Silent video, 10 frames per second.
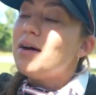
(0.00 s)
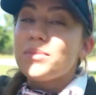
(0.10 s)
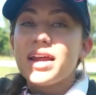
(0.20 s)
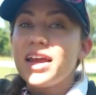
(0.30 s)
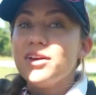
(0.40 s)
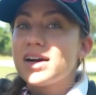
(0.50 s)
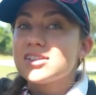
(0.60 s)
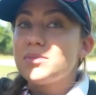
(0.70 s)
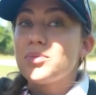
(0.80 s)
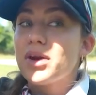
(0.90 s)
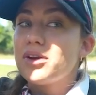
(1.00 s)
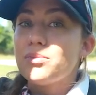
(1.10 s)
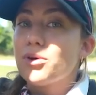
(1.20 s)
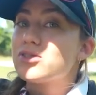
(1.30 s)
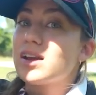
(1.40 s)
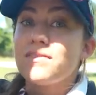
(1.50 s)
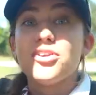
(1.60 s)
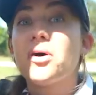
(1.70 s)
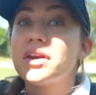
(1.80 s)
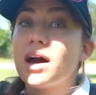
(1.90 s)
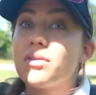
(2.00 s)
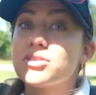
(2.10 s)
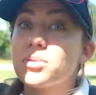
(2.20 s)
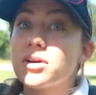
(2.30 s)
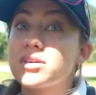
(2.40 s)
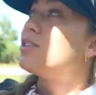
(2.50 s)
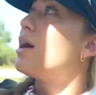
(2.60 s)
But hey, you guys could be brand new boaters and have no idea how this works. So